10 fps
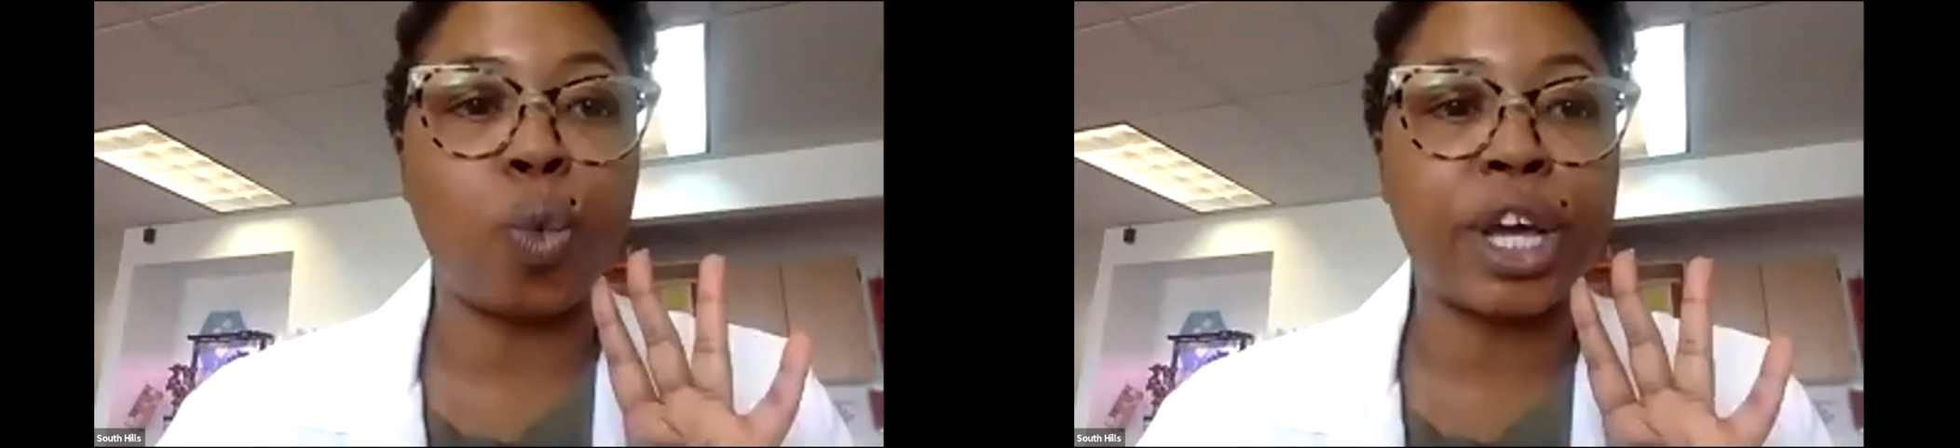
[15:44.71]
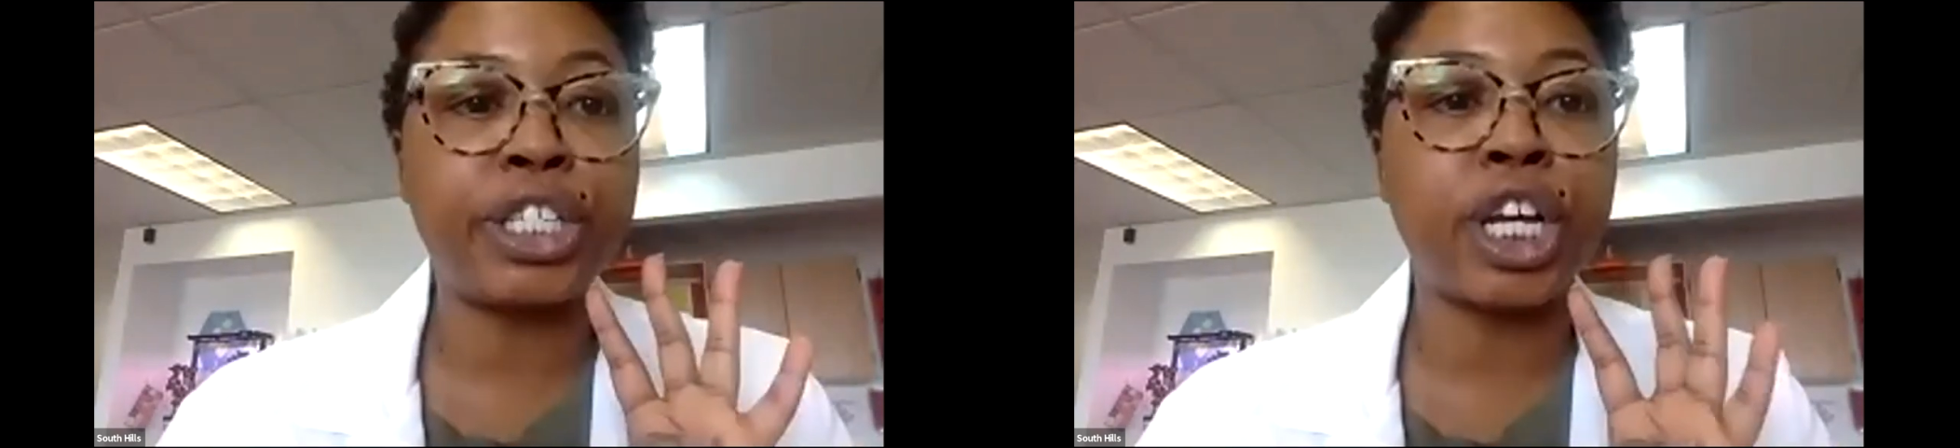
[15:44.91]

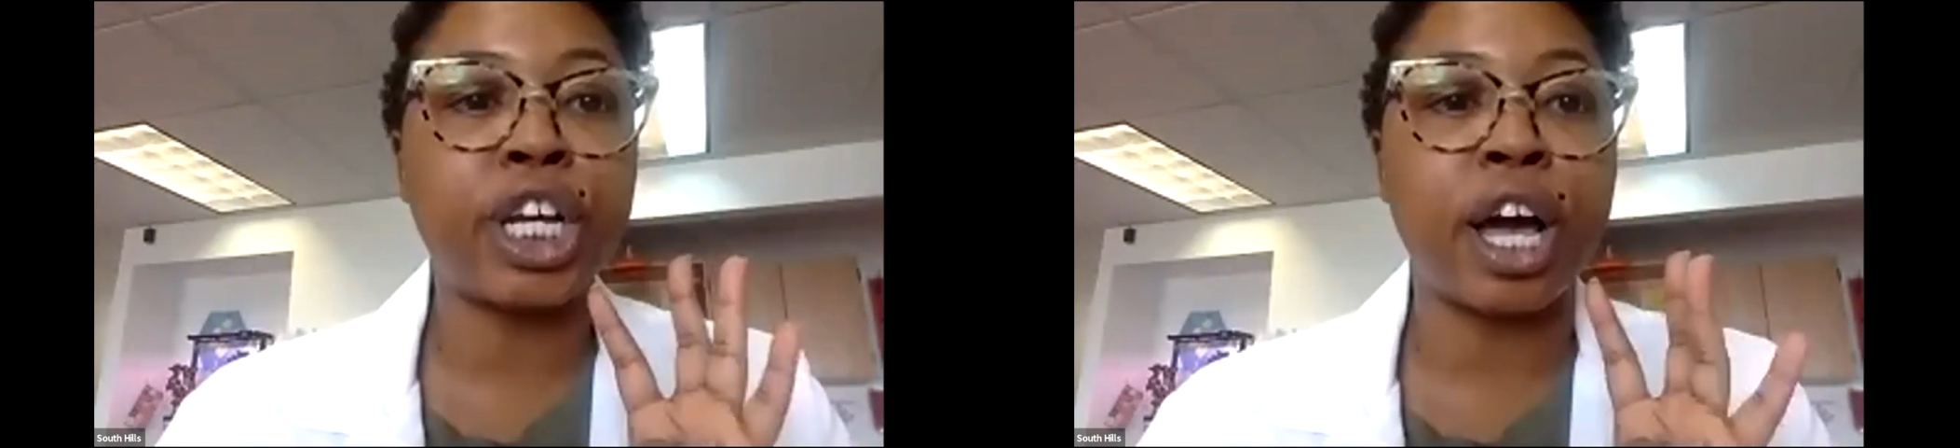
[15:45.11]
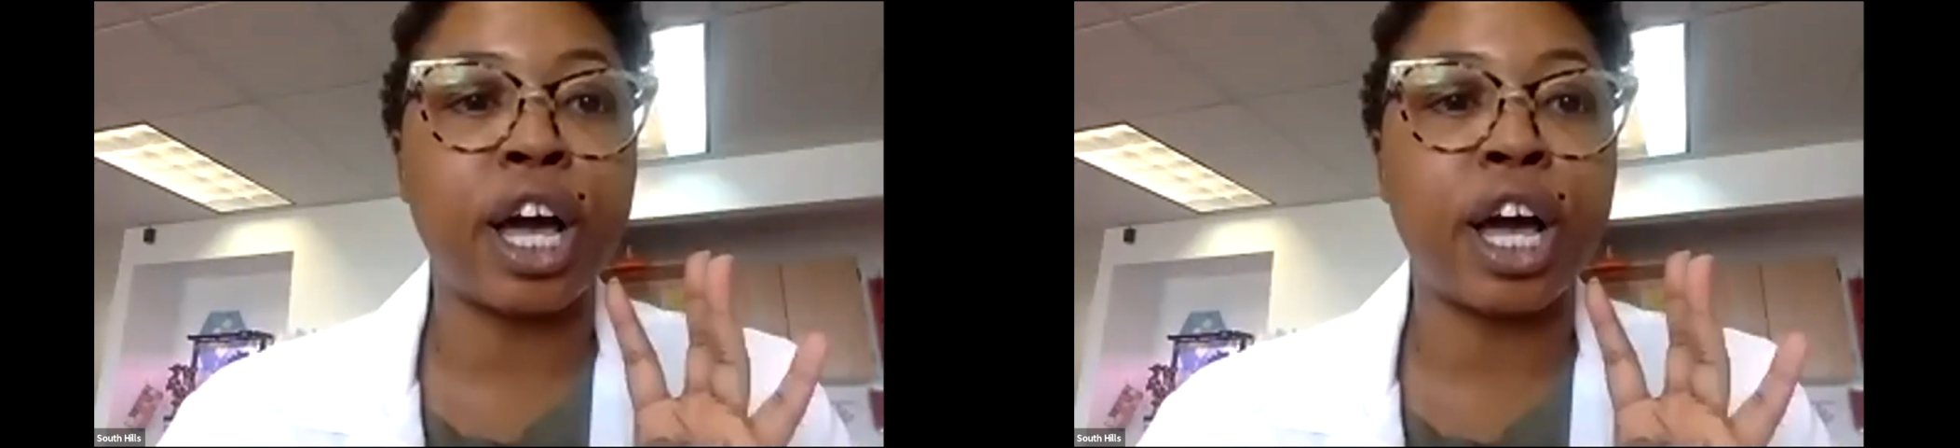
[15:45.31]
which
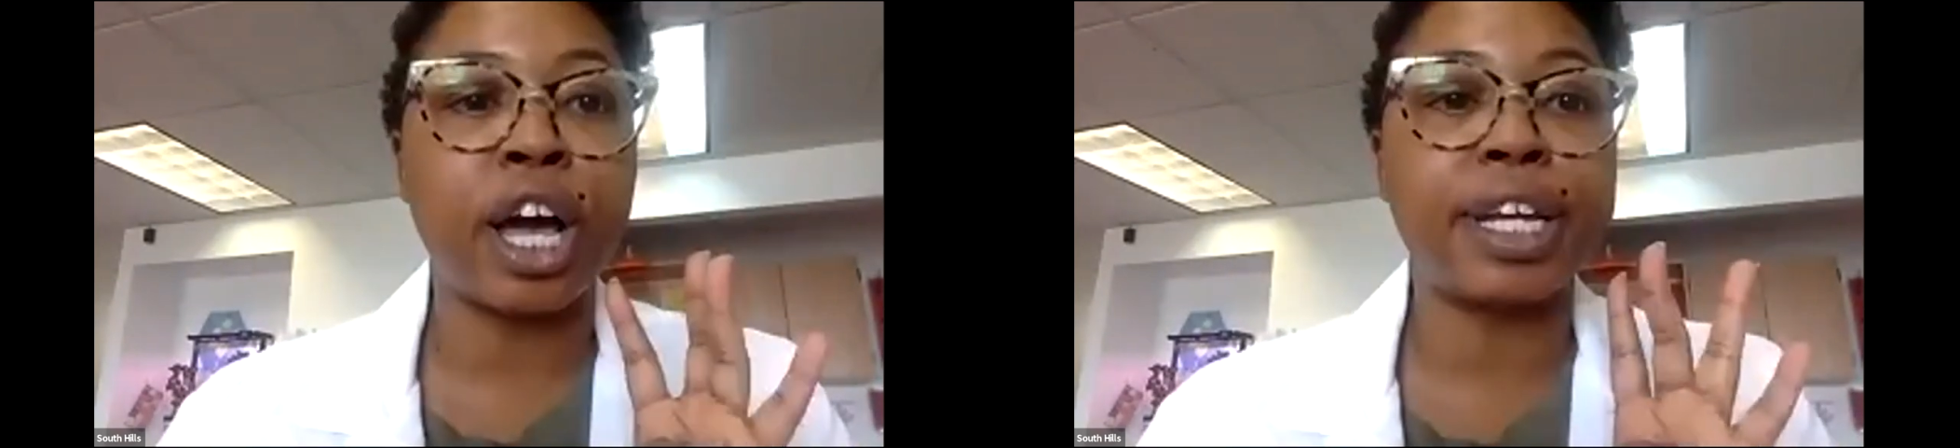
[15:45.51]
color